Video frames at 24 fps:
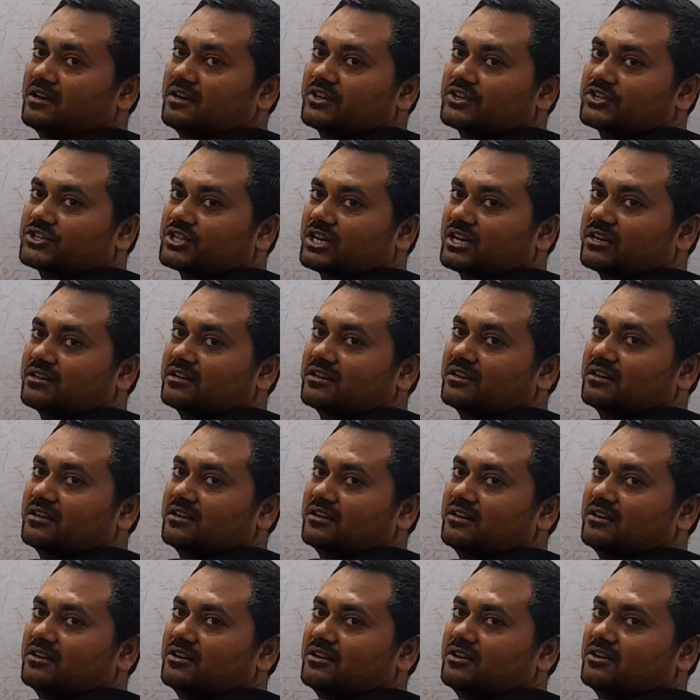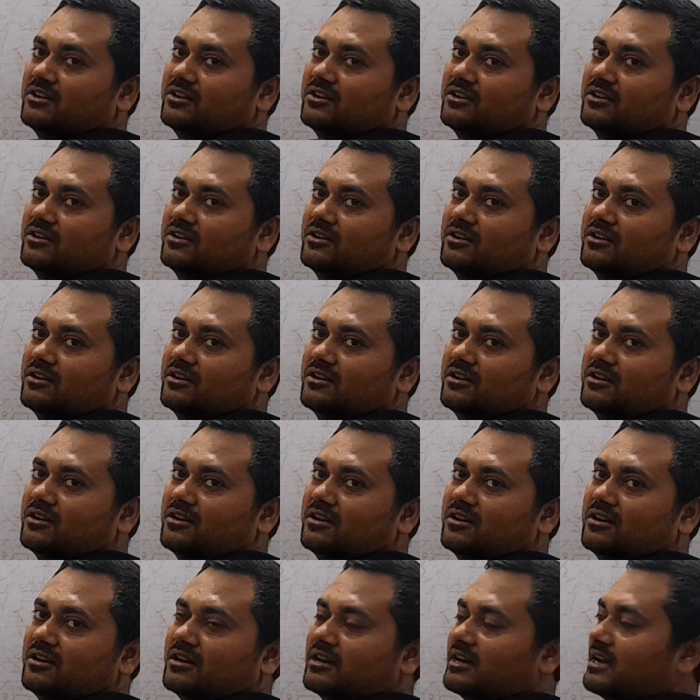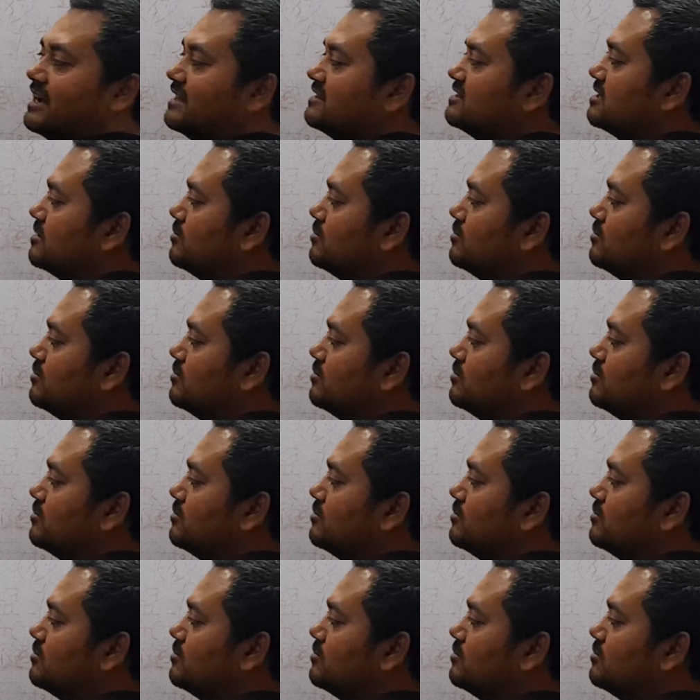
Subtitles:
sun and